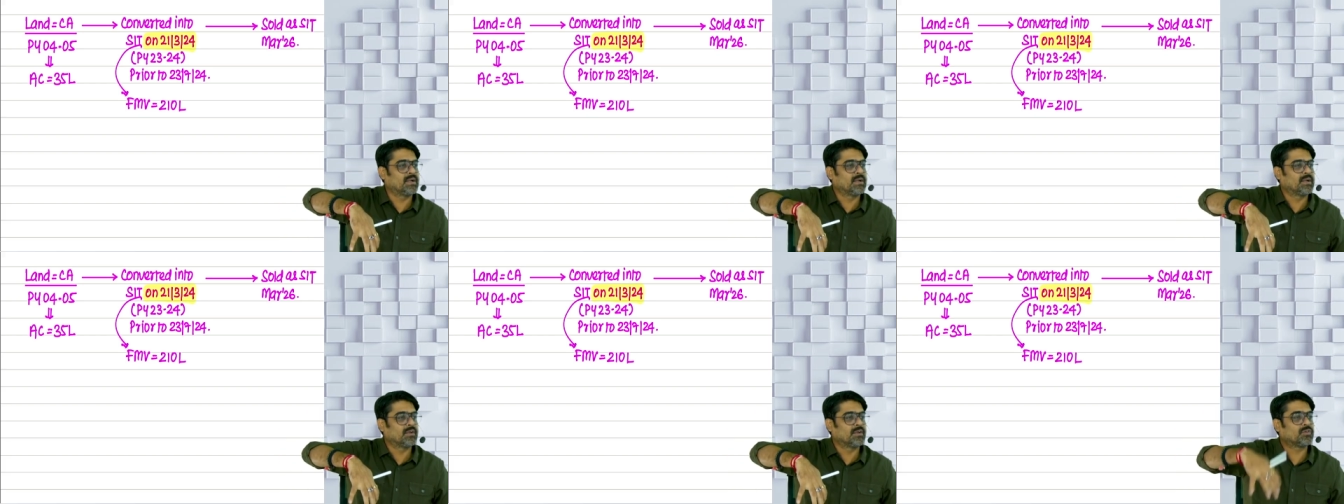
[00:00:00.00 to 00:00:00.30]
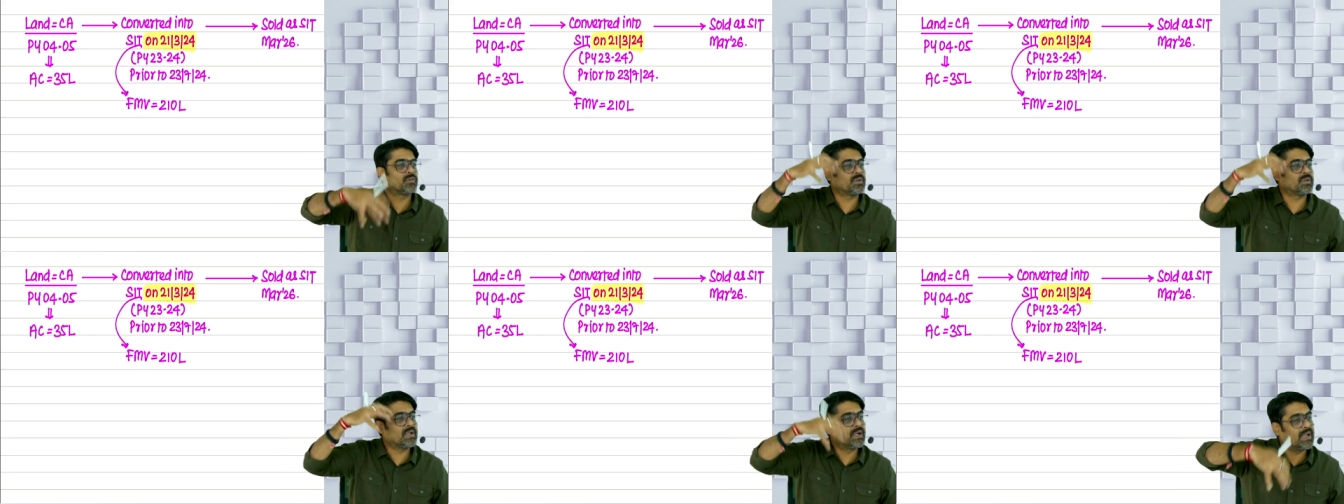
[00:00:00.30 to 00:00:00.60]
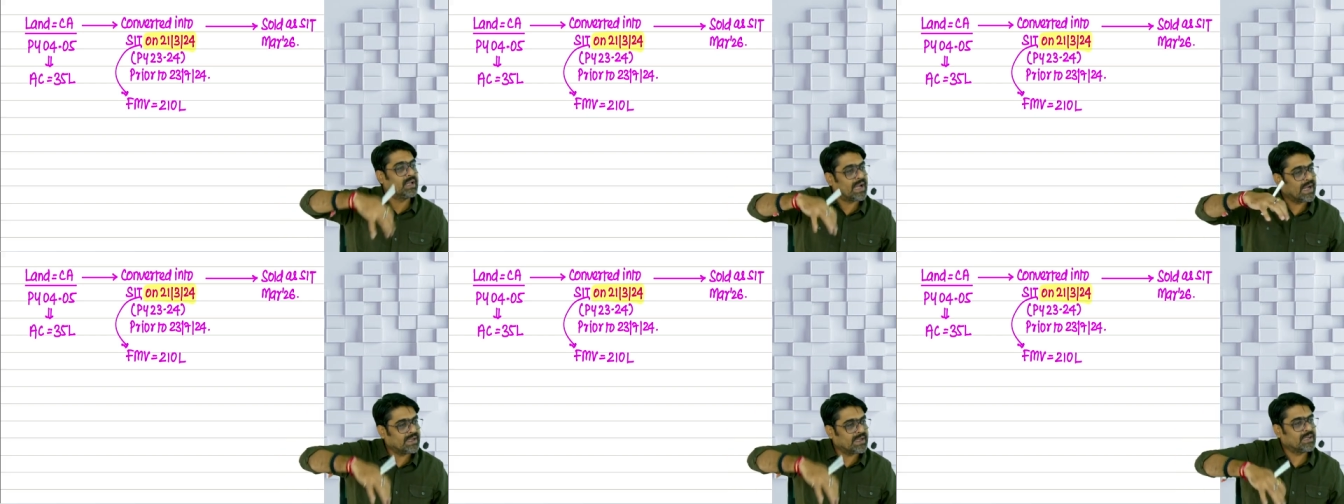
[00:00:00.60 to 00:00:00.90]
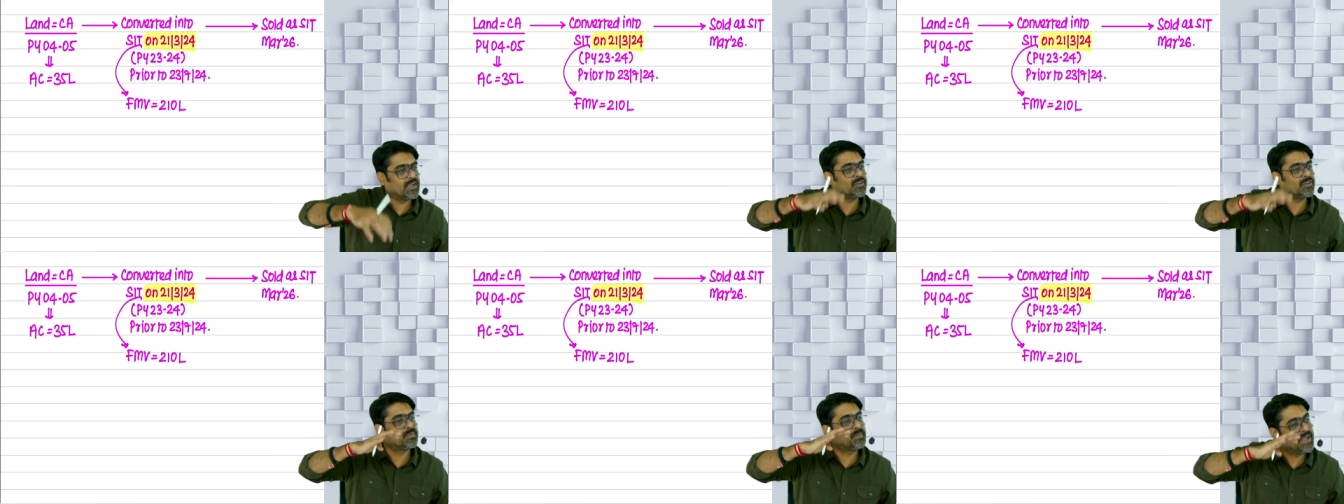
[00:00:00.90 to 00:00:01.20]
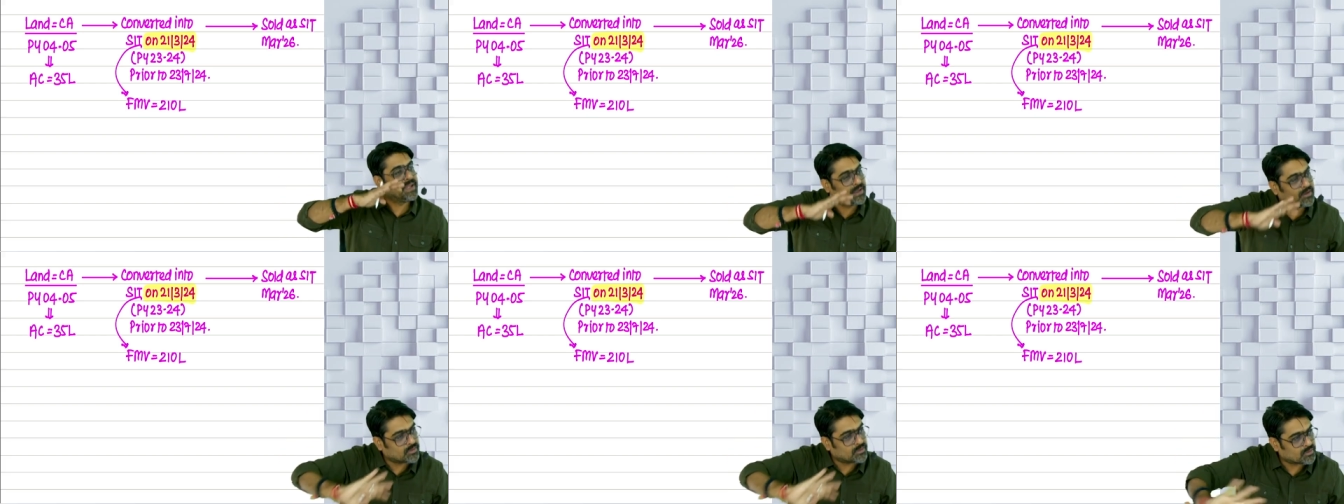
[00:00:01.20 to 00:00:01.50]
so the land is
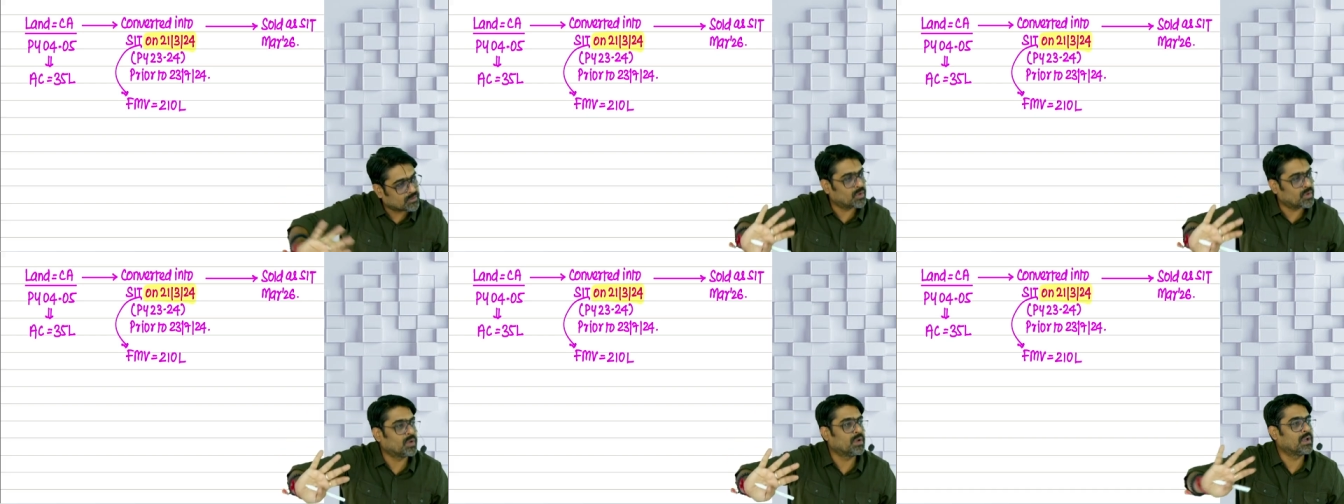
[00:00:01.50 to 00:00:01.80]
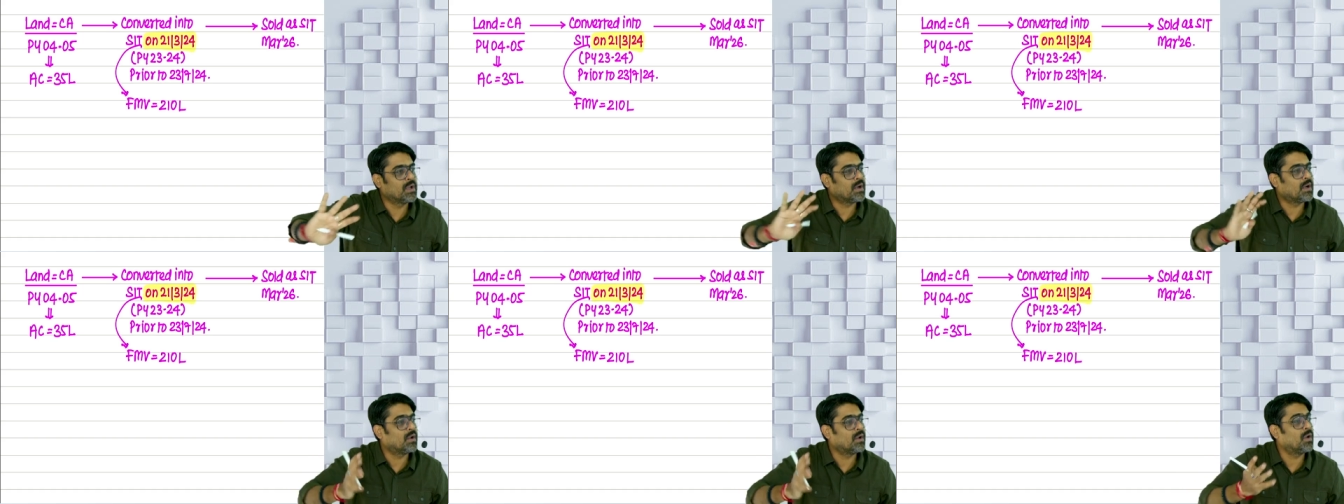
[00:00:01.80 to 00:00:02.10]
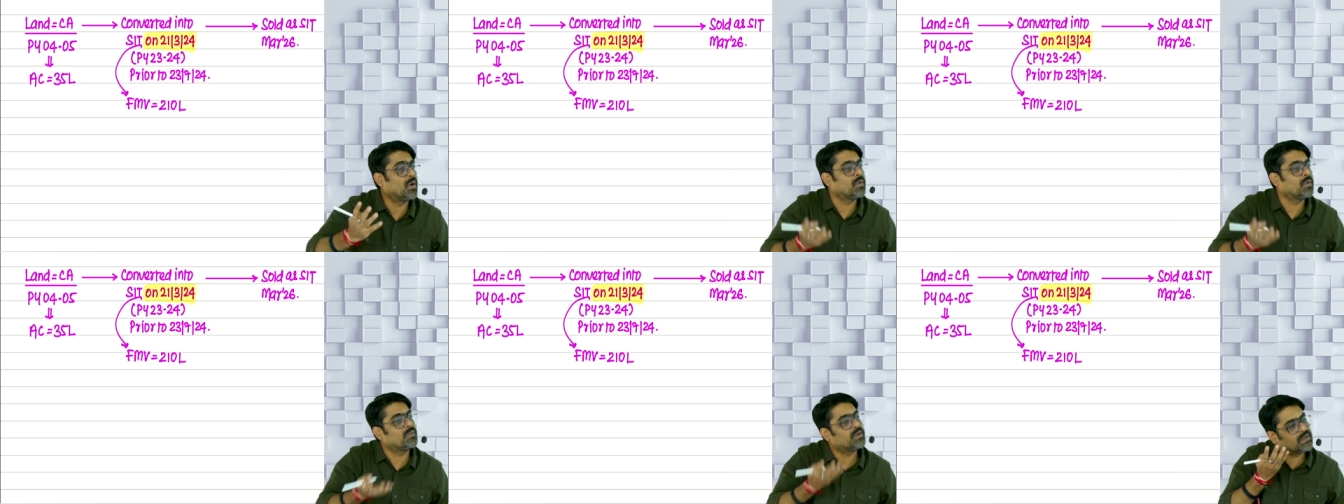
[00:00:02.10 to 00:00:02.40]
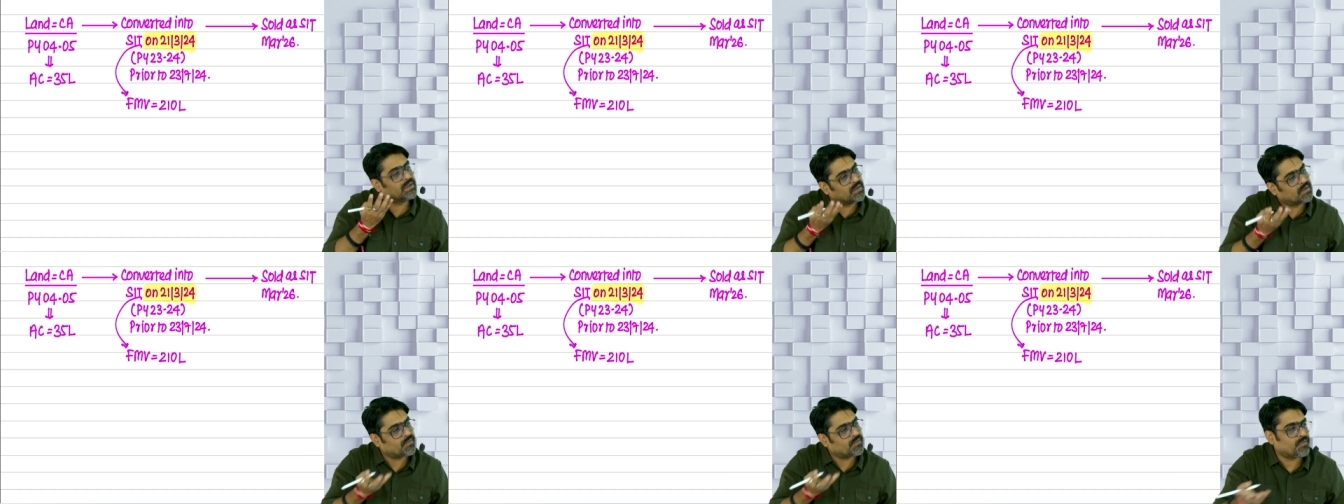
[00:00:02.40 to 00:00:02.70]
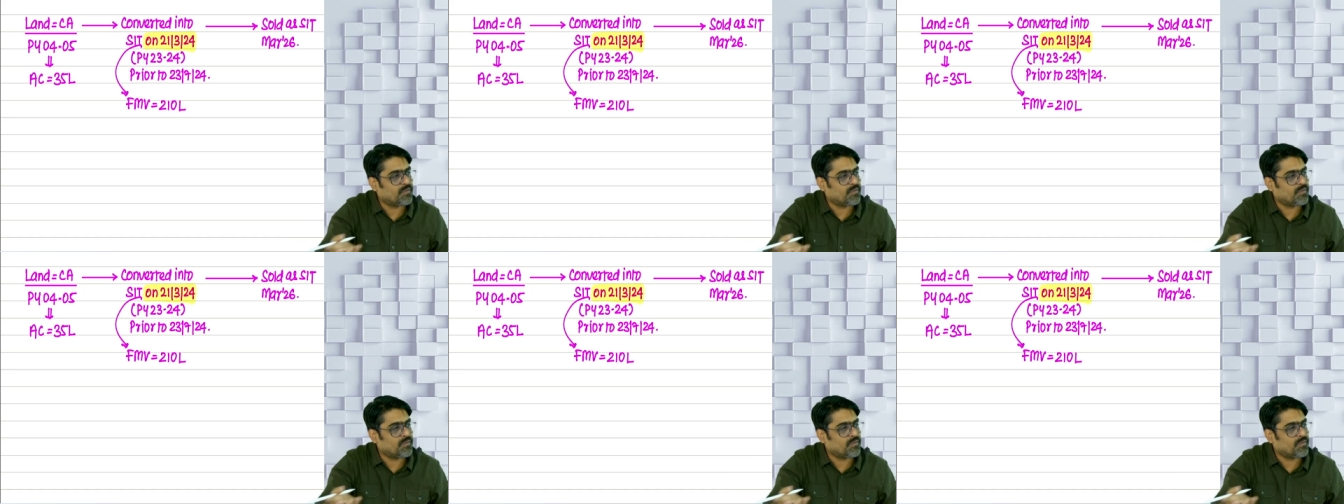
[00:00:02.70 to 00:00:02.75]
being sold along with the